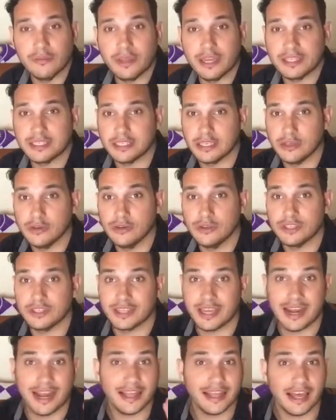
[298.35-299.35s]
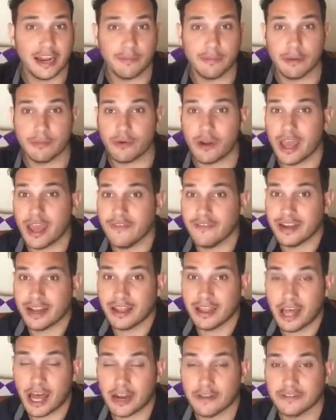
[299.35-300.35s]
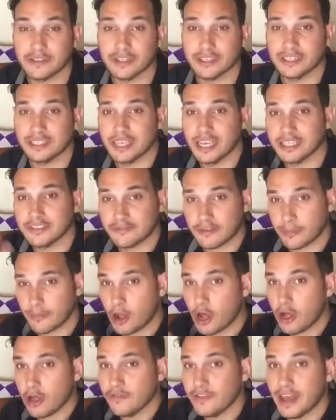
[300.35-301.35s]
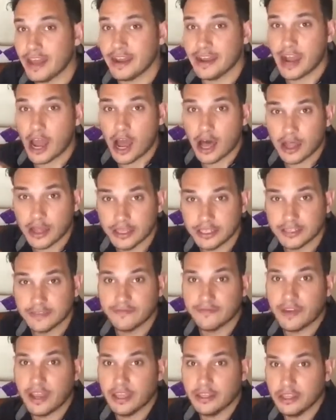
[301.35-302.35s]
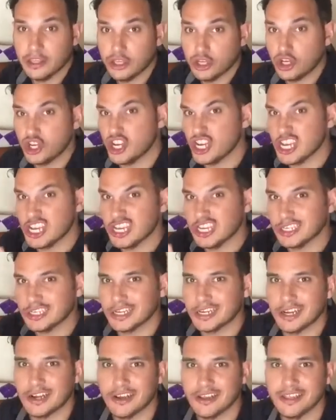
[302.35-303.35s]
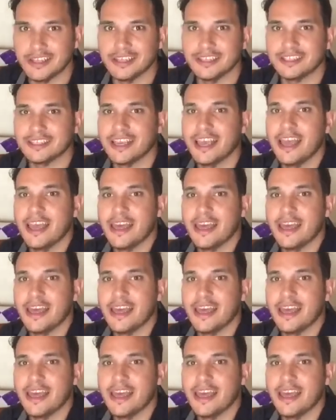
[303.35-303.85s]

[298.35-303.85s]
That's huge, and that a lot of people are having a lot of success from all of that knowledge and finding your niche and all these